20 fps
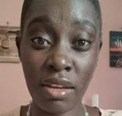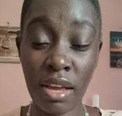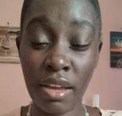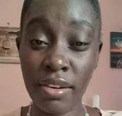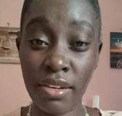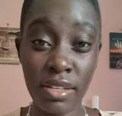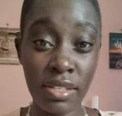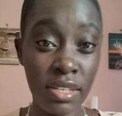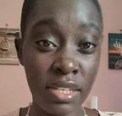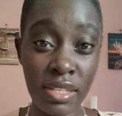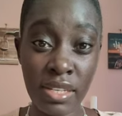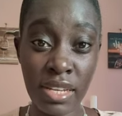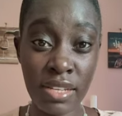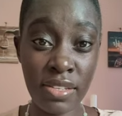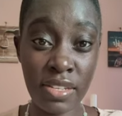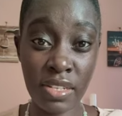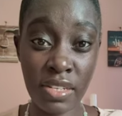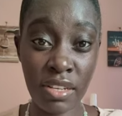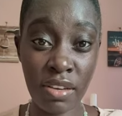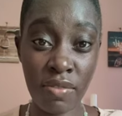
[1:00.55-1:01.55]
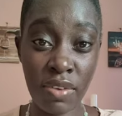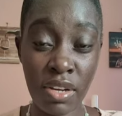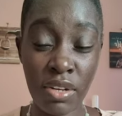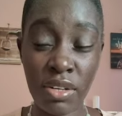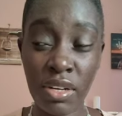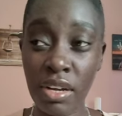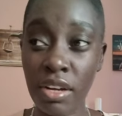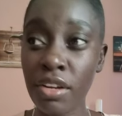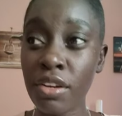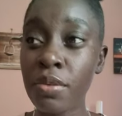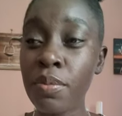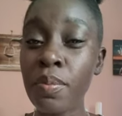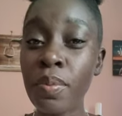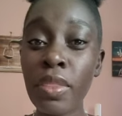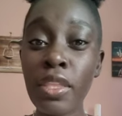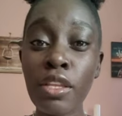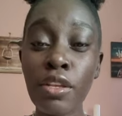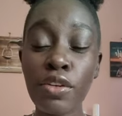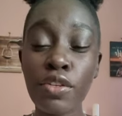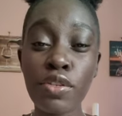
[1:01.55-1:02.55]
and it doesn't have a crack.
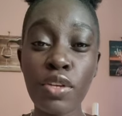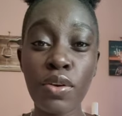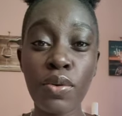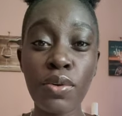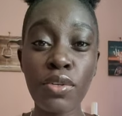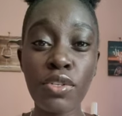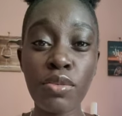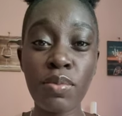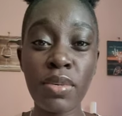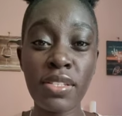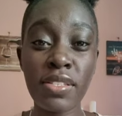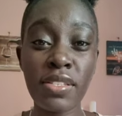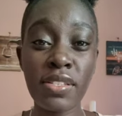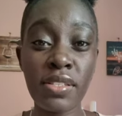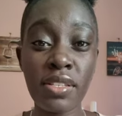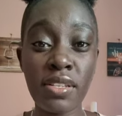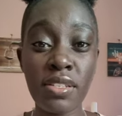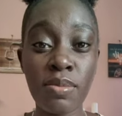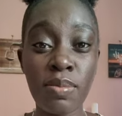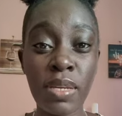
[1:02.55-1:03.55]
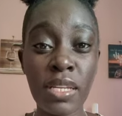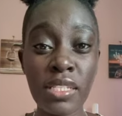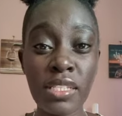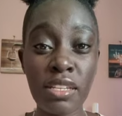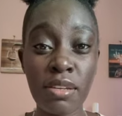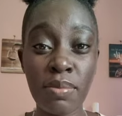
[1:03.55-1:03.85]
So I go to my sister's place